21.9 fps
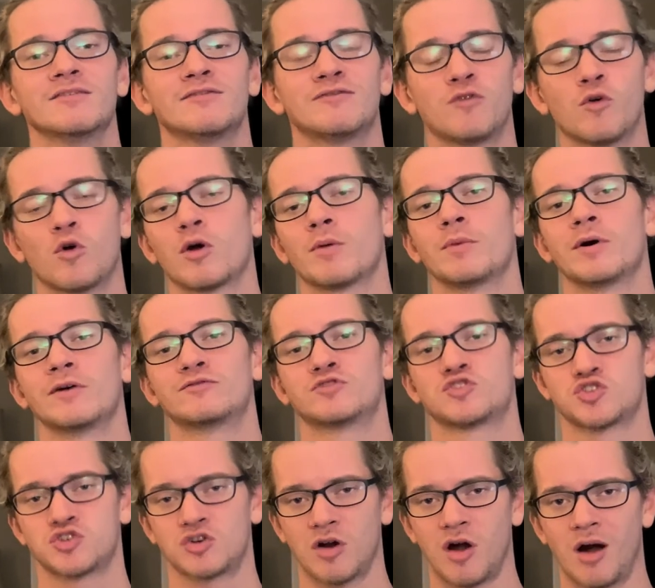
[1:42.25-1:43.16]
form of
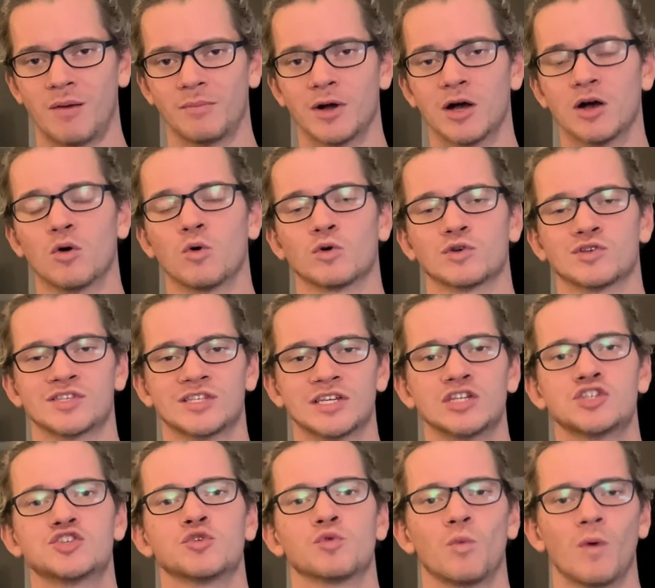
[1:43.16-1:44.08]
trauma or
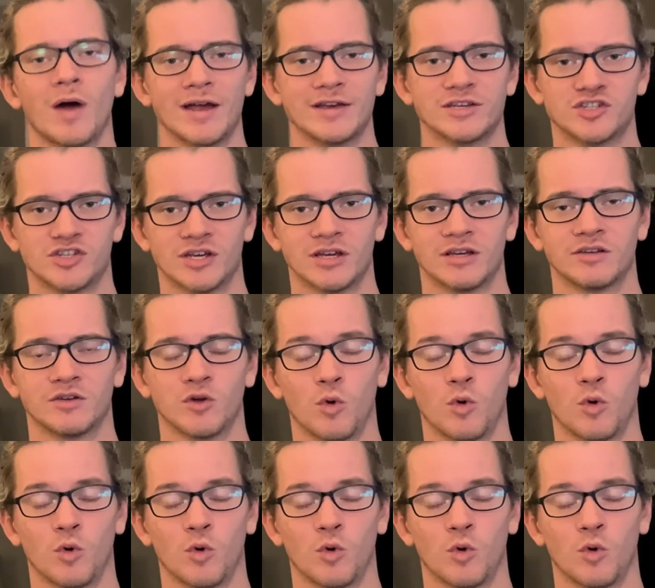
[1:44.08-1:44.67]
situation